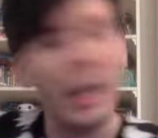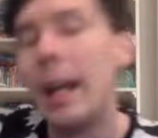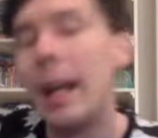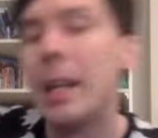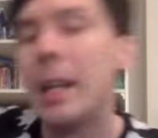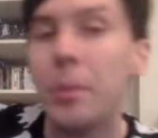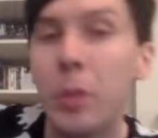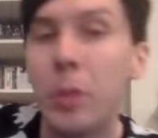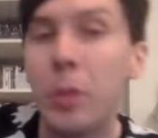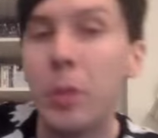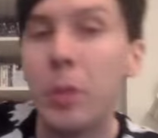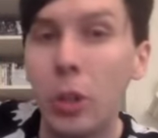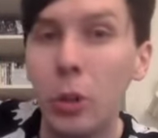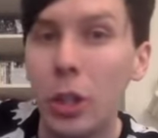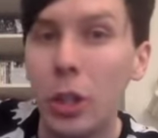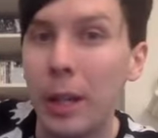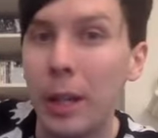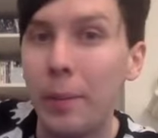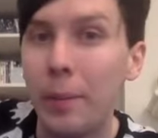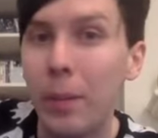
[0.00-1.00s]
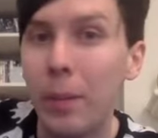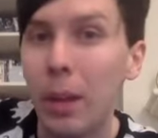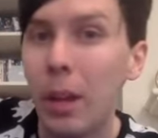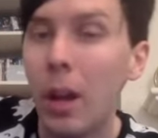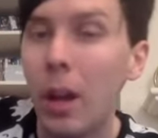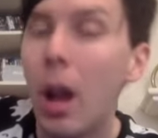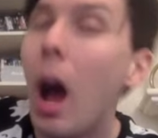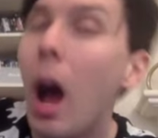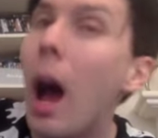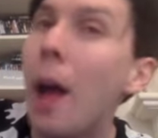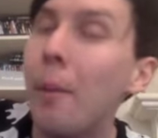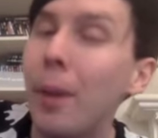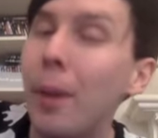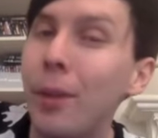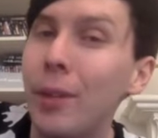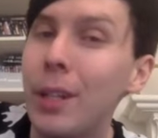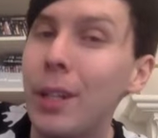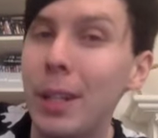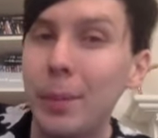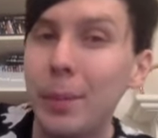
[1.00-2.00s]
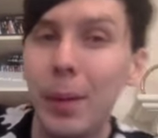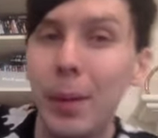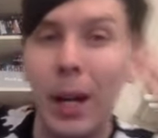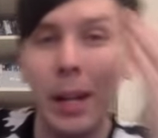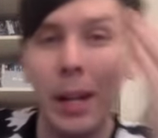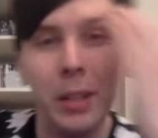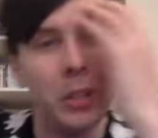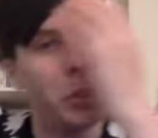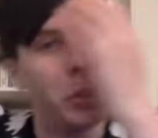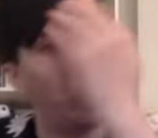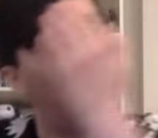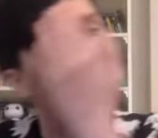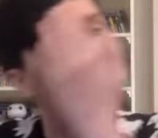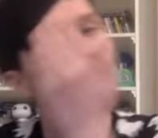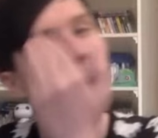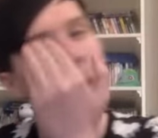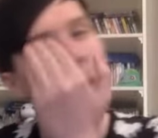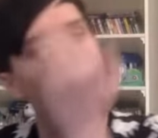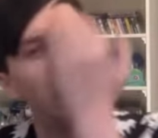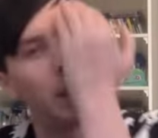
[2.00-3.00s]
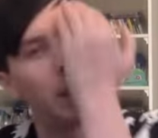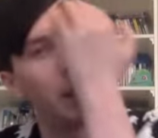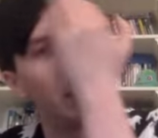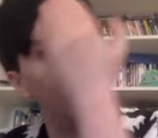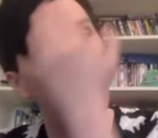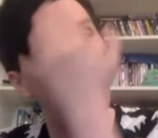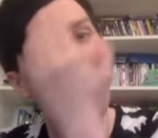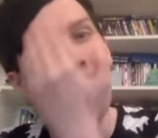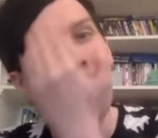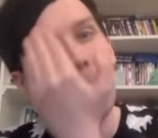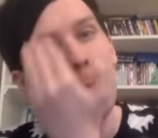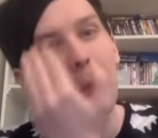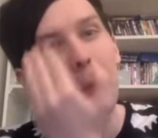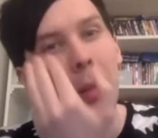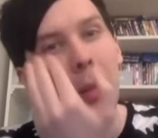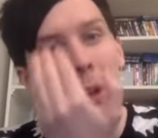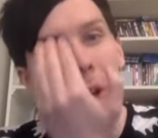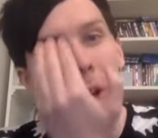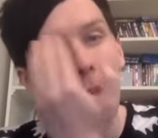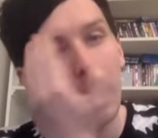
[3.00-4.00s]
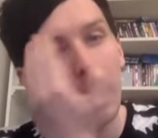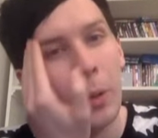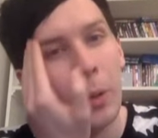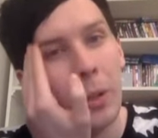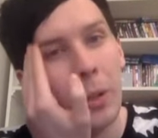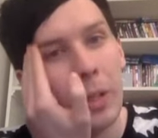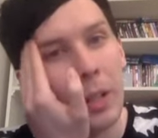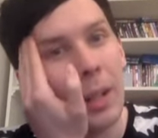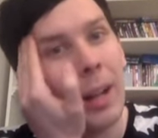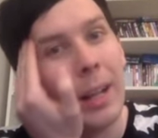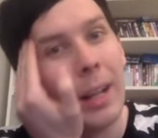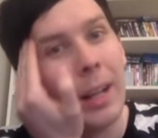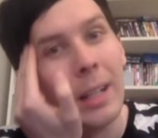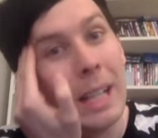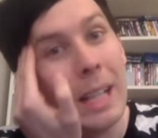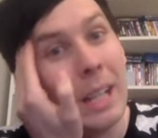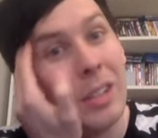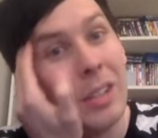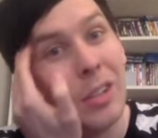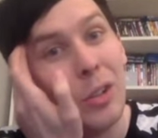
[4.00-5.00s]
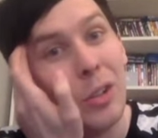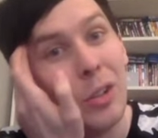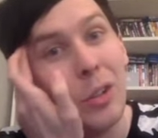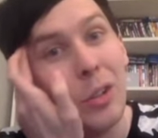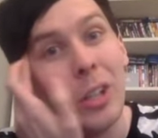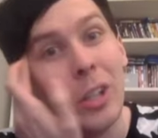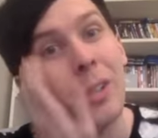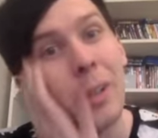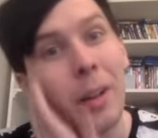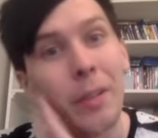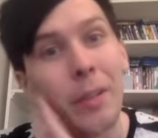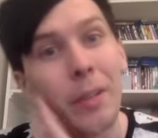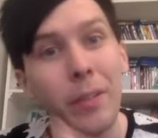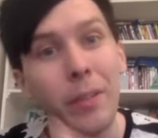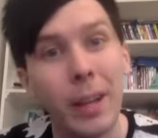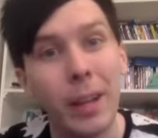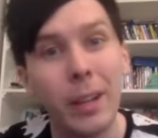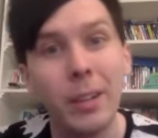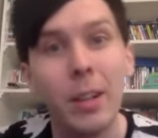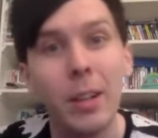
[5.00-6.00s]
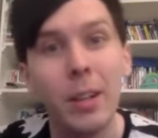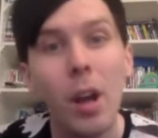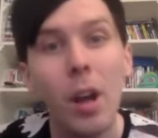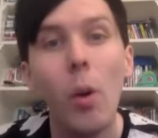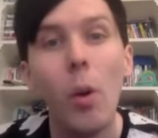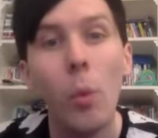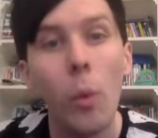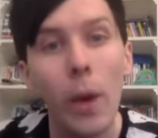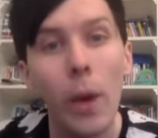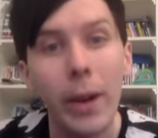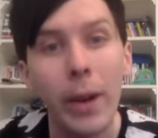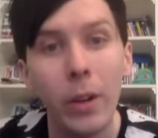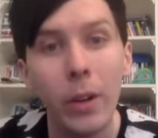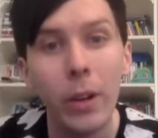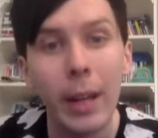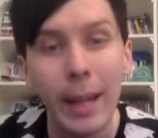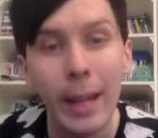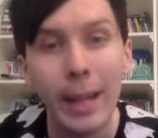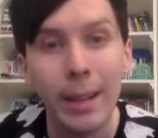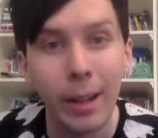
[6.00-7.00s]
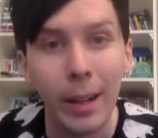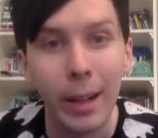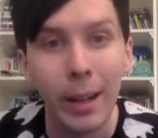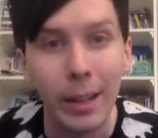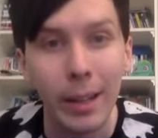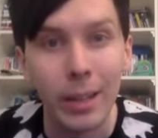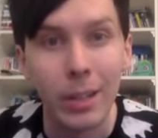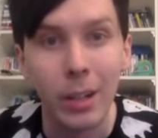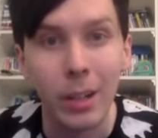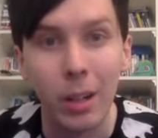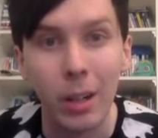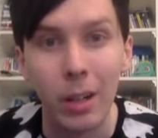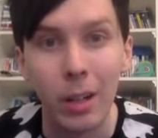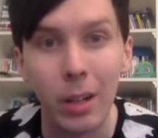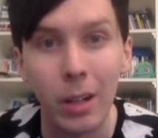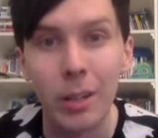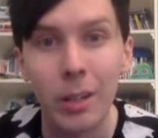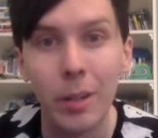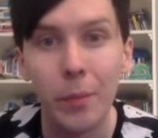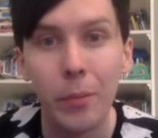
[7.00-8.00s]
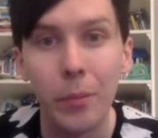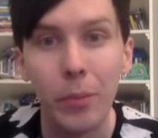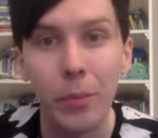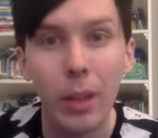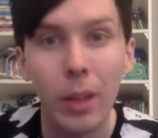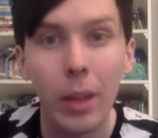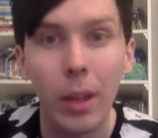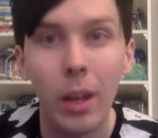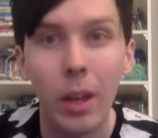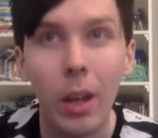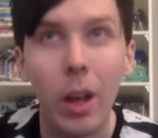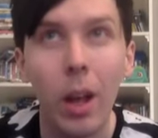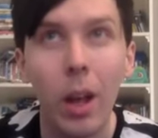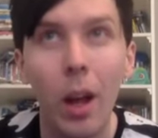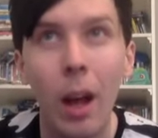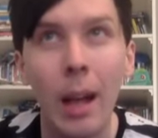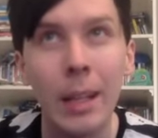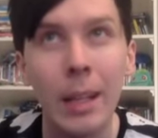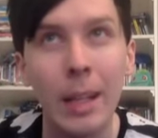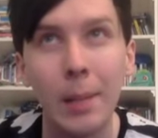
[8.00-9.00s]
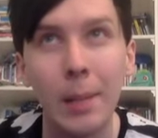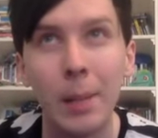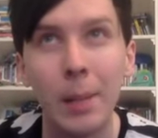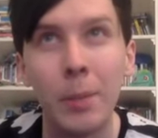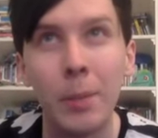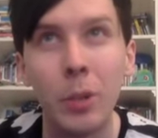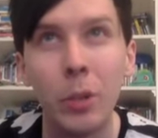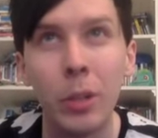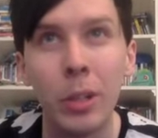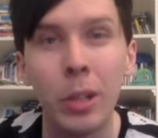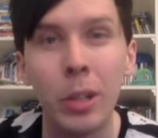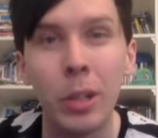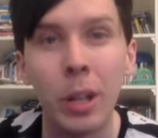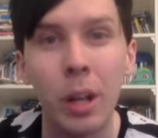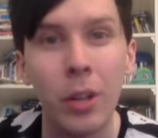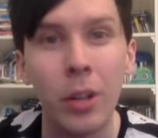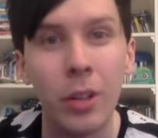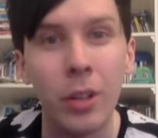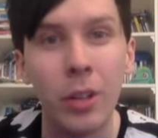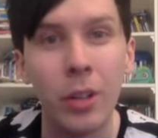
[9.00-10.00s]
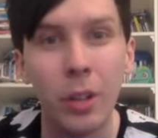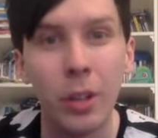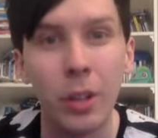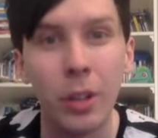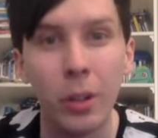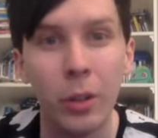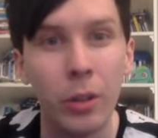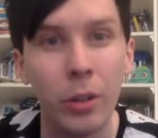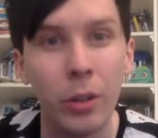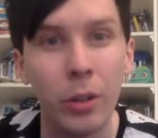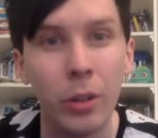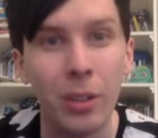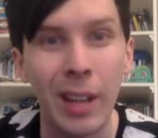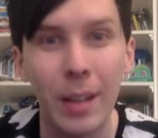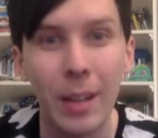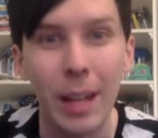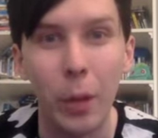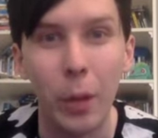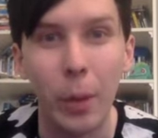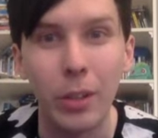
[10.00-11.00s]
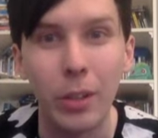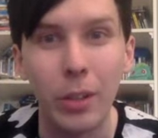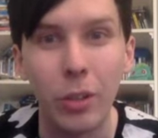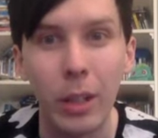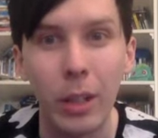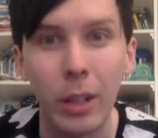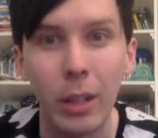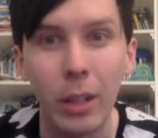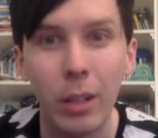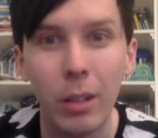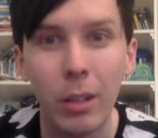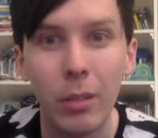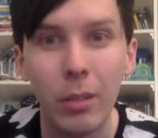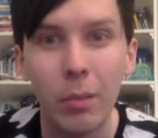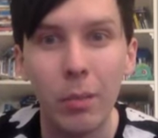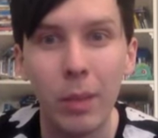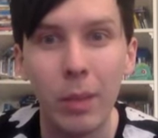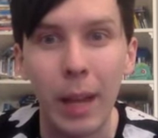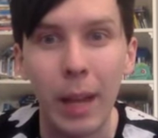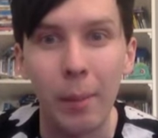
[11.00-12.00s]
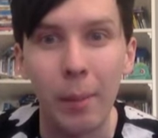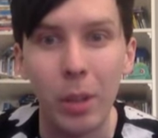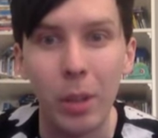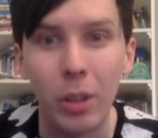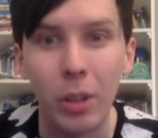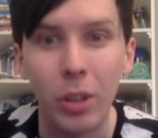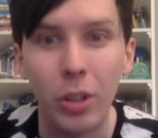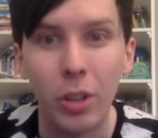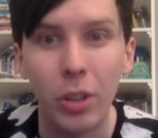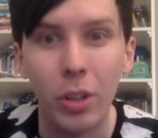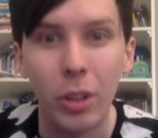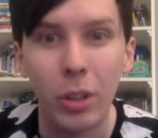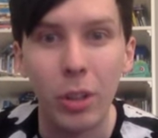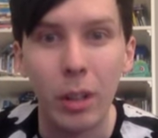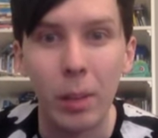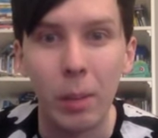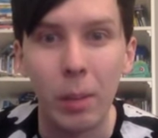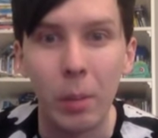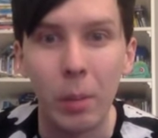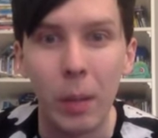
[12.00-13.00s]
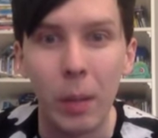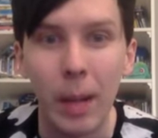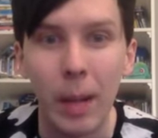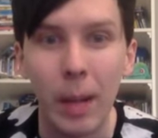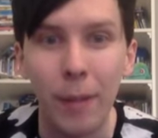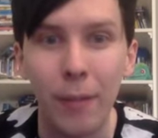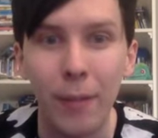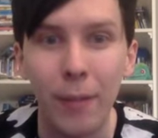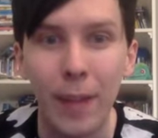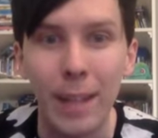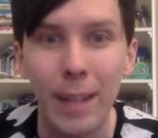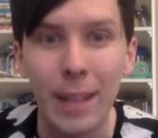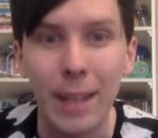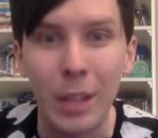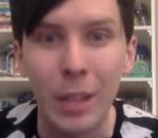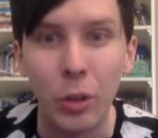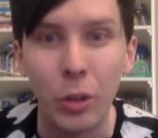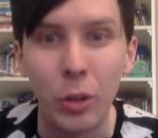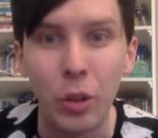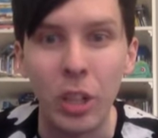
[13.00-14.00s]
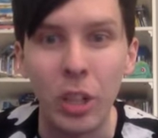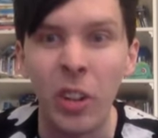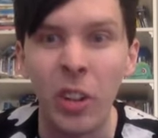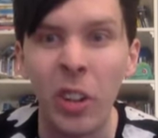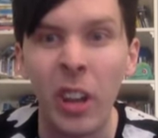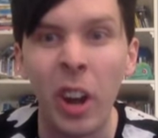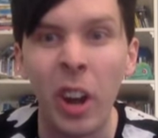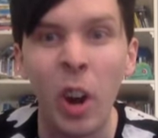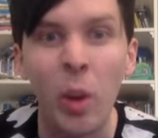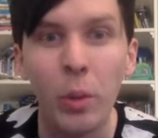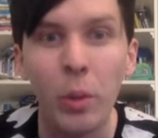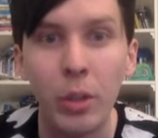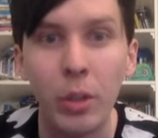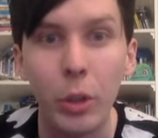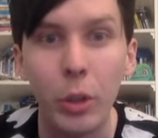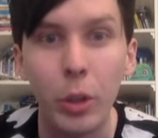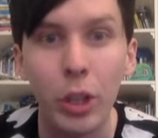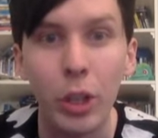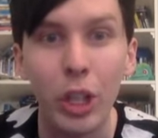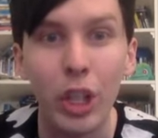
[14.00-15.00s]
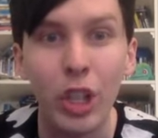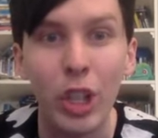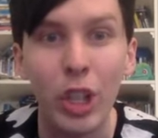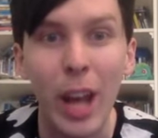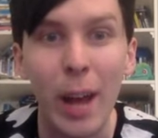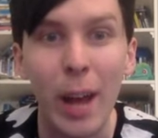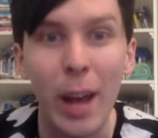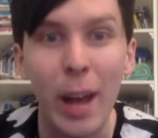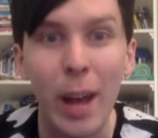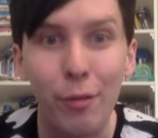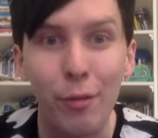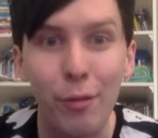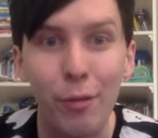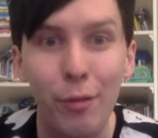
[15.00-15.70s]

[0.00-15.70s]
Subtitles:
some sushi. And my reasoning behind the sushi was I think a lot of people in Hollywood like to eat sushi, so I figured, why not eat like the stars? Except I'm sure stars don't get takeaway sushi that much. They probably have fancy sushi or their own sushi chef